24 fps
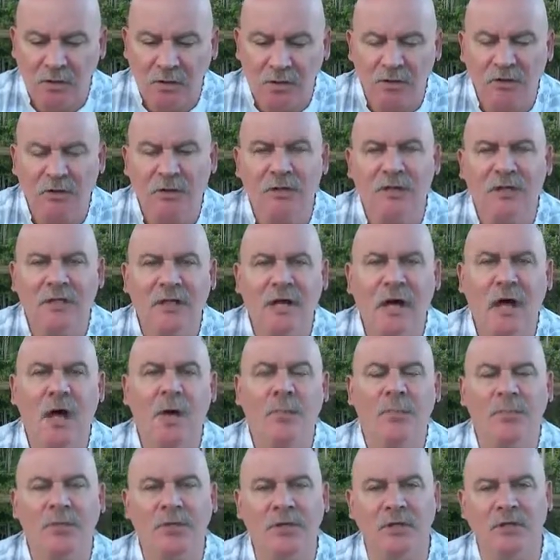Could
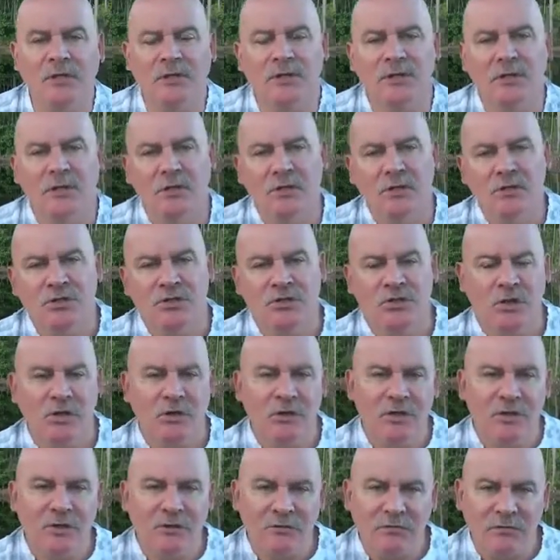companies
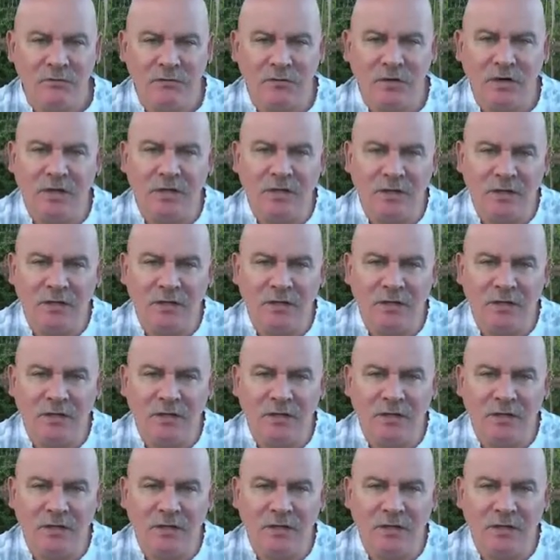sharing the front